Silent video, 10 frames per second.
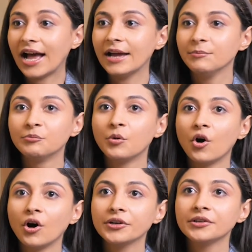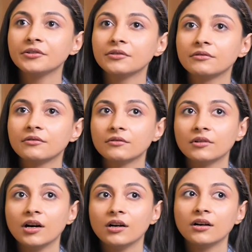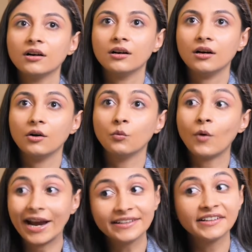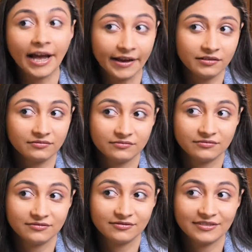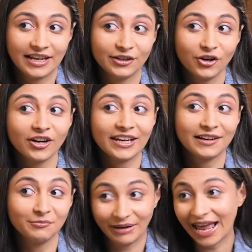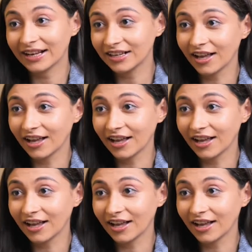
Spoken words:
I'm born a white guy and not like a black